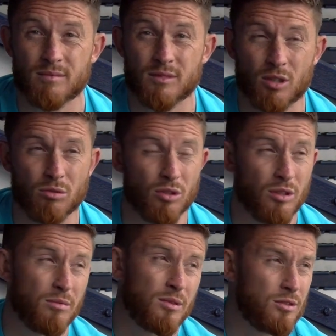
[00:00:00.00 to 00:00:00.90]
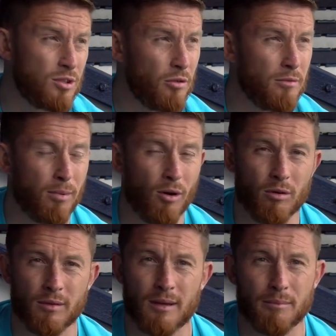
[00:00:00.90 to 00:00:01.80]
He was shouting ball
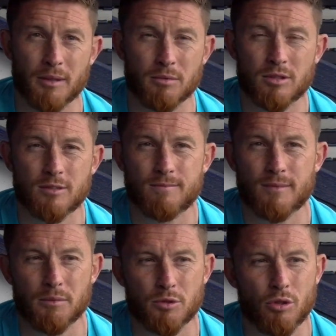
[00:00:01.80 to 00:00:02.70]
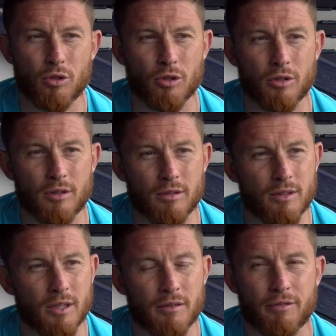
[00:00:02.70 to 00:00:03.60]
and that, but he was too good
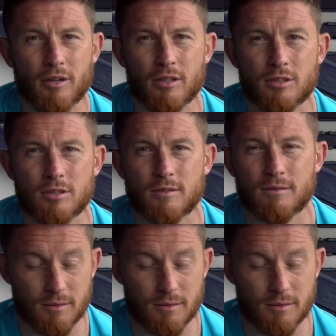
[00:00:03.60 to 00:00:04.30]
really for us.